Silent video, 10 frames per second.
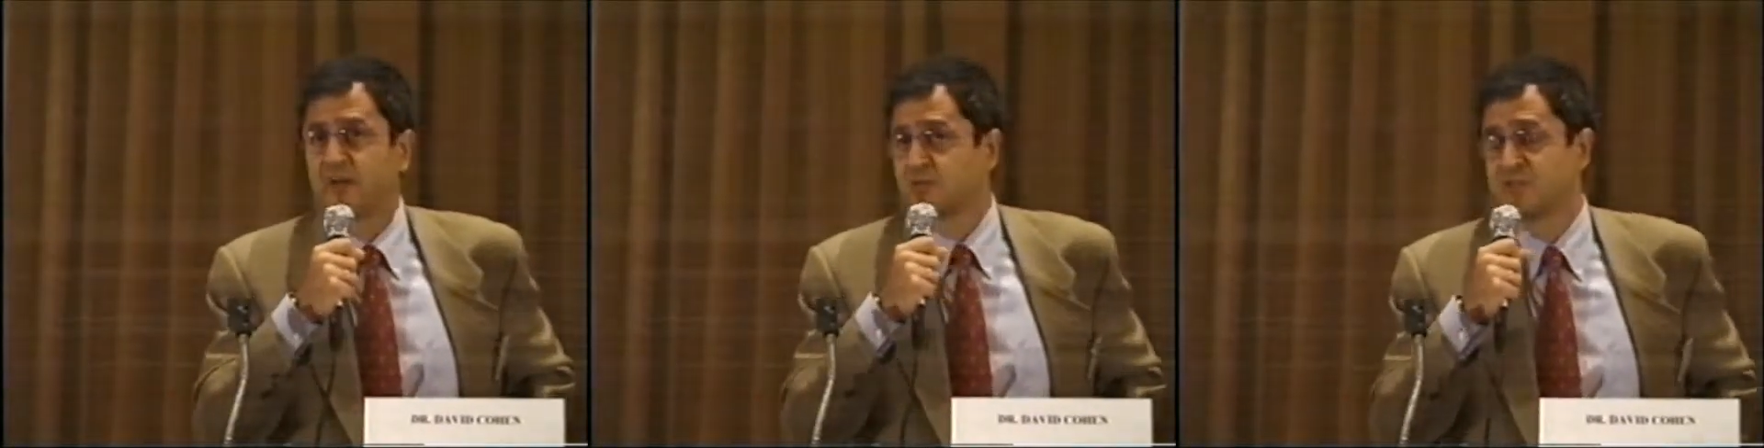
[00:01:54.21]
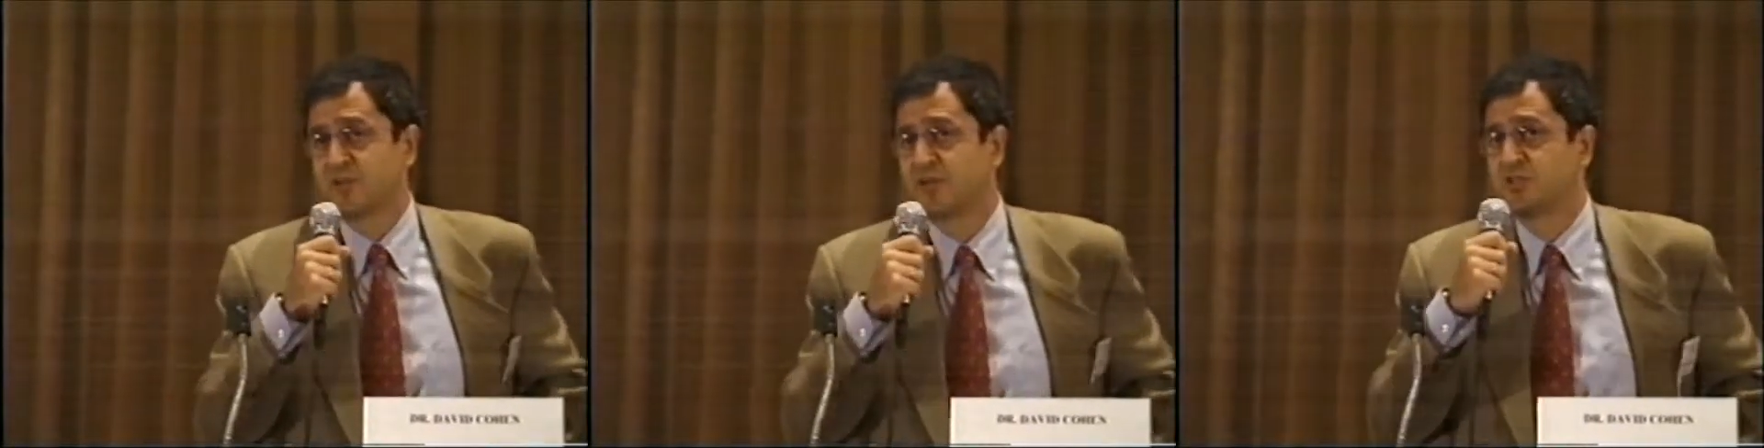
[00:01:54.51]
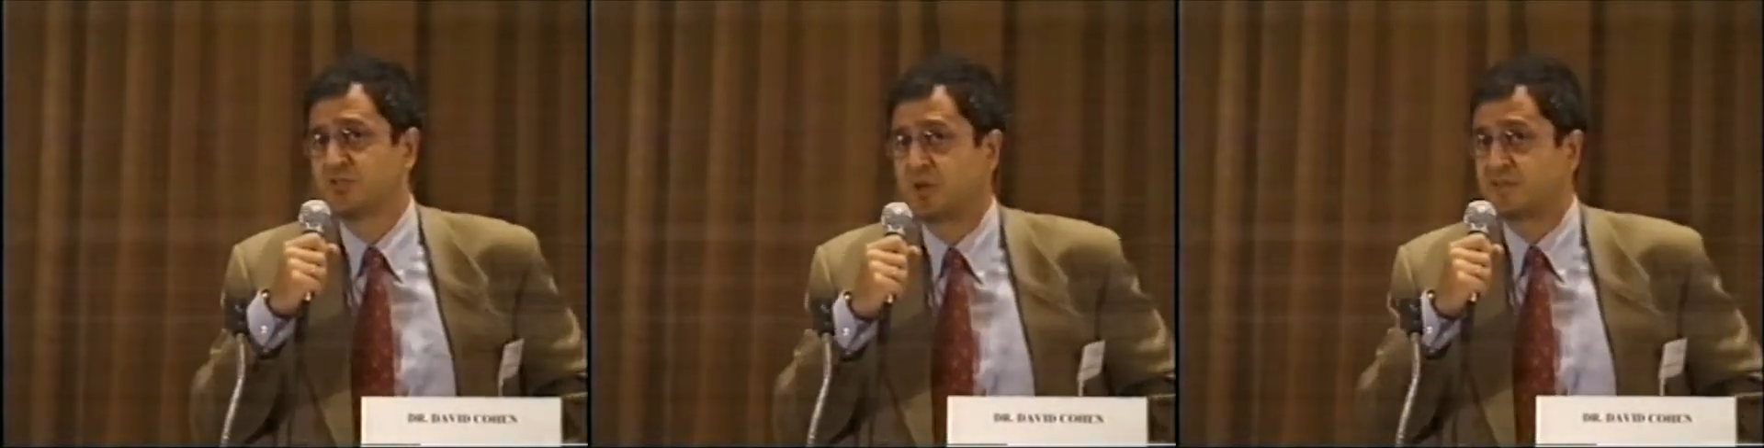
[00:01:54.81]
I don't just look
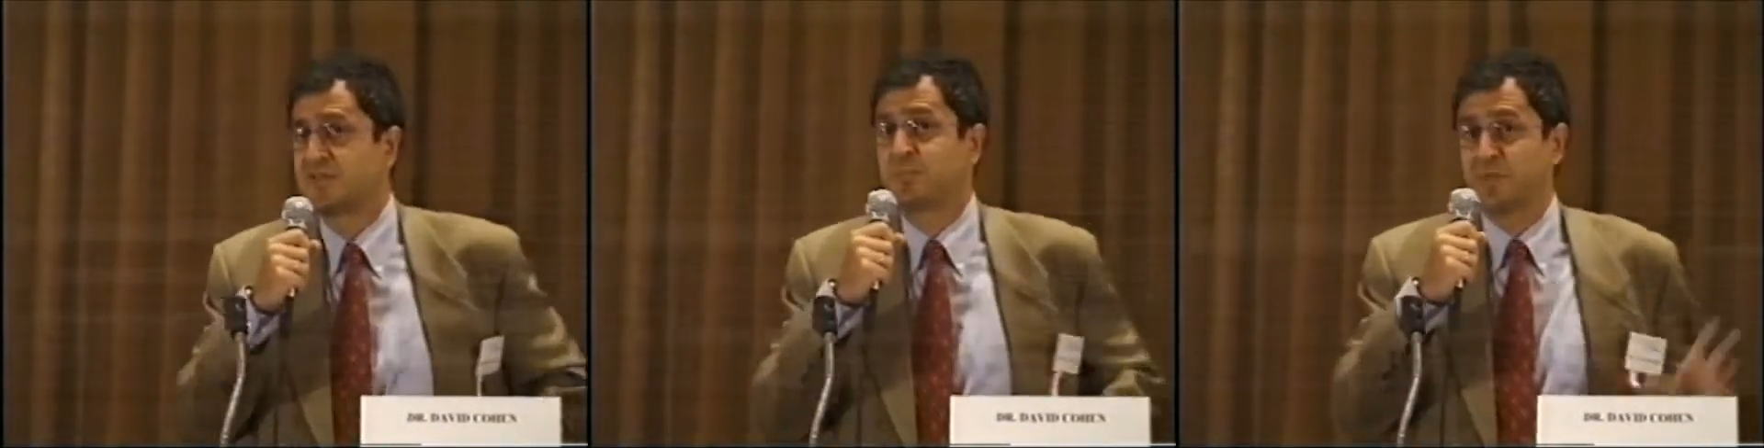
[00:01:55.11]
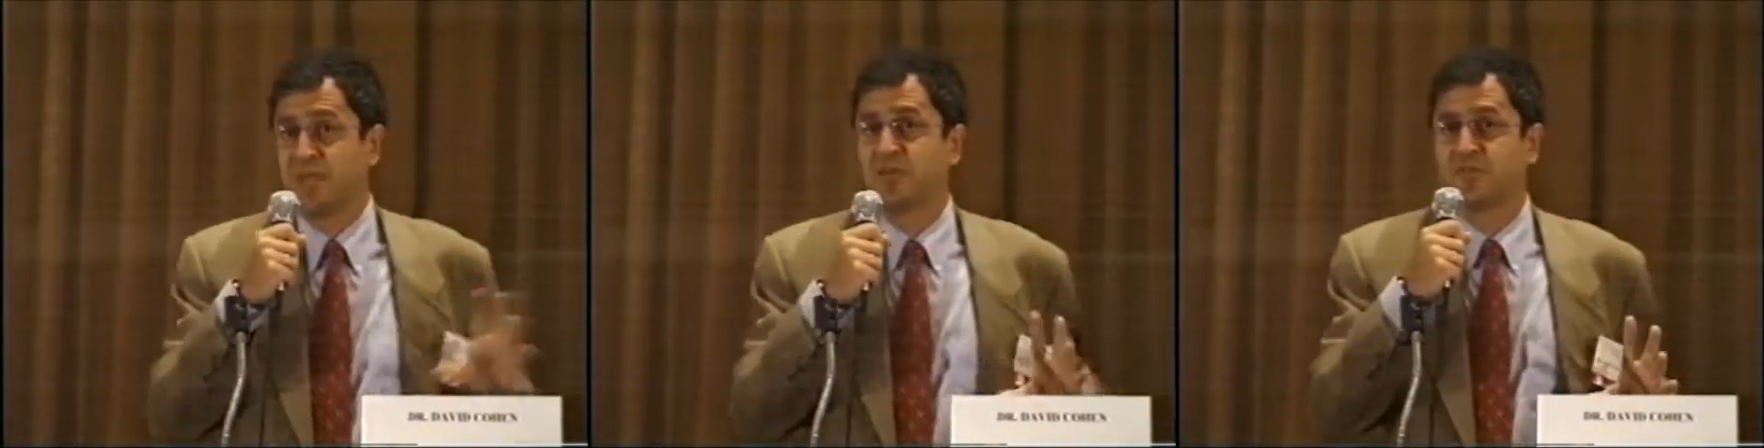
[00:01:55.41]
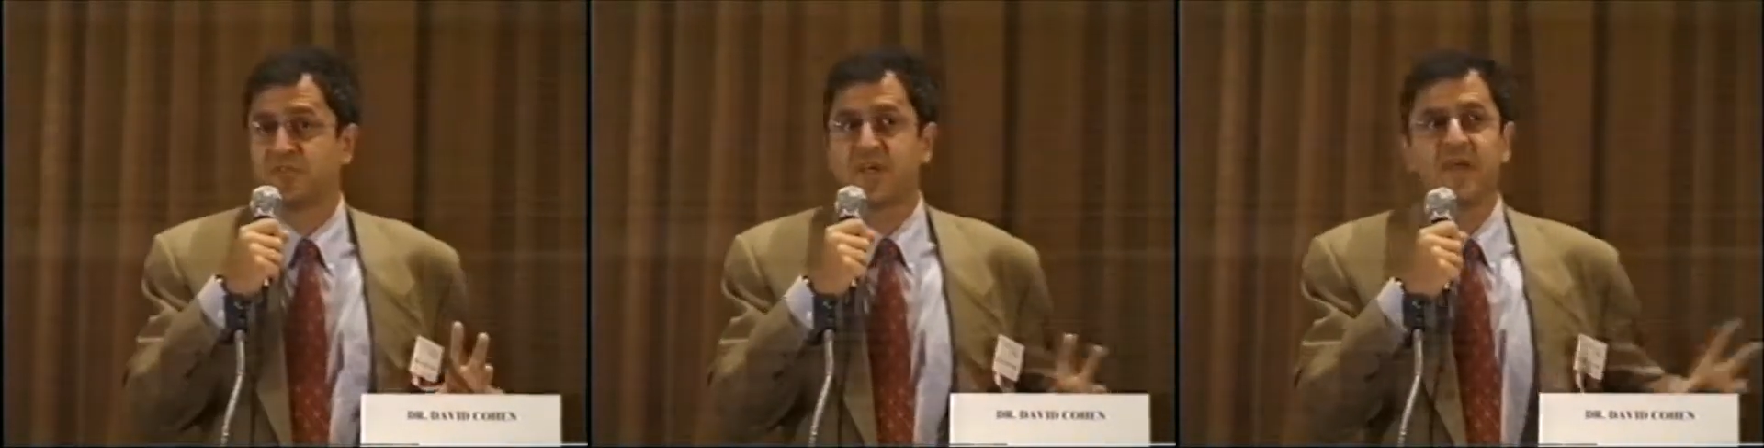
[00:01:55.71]
at drugs as
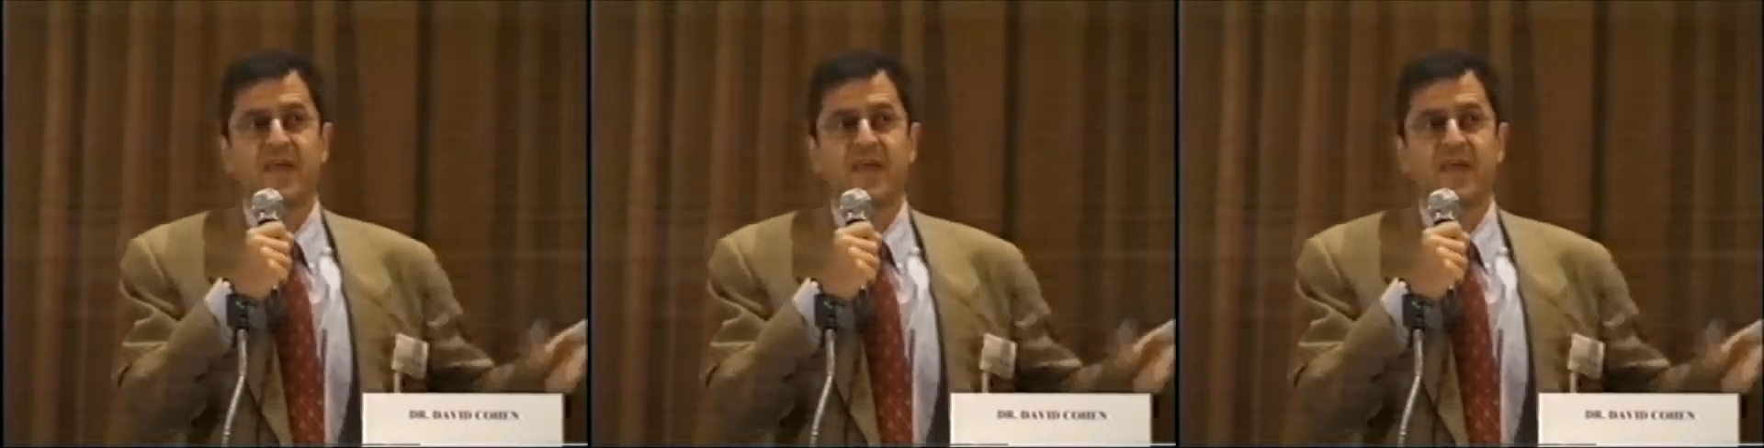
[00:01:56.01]
pills,